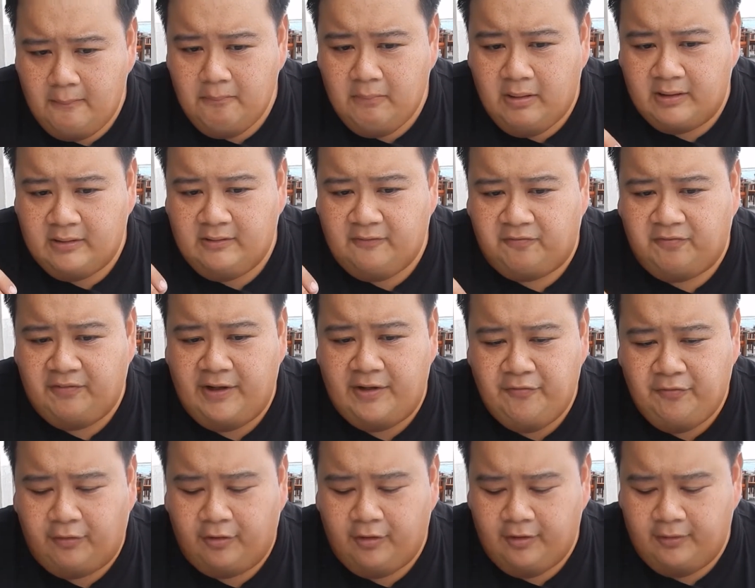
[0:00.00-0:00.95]
but the
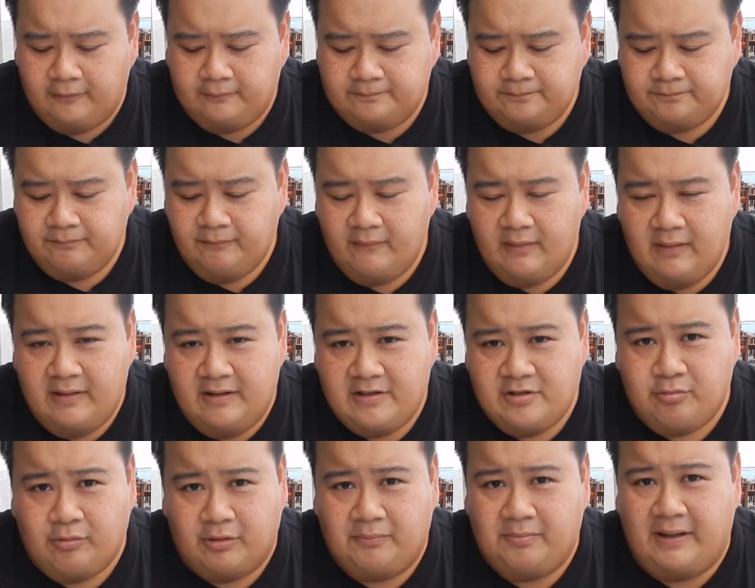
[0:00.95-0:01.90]
flavor
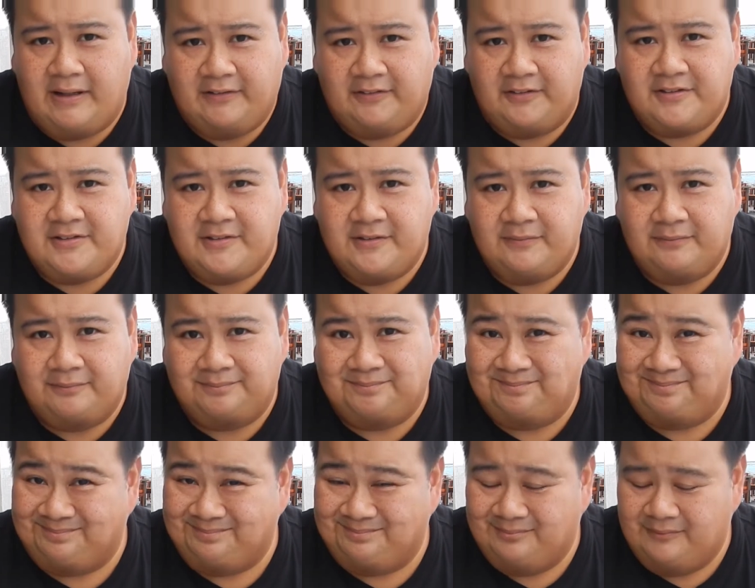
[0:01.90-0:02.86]
is what matters.
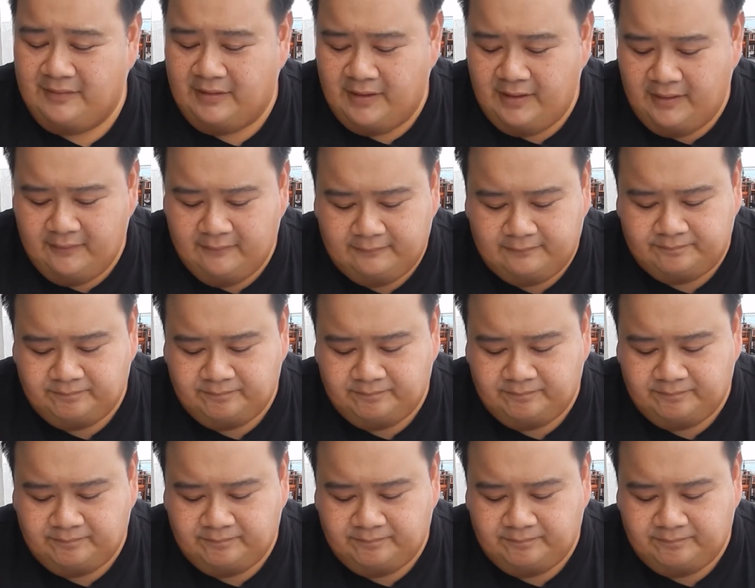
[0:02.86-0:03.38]
Okay,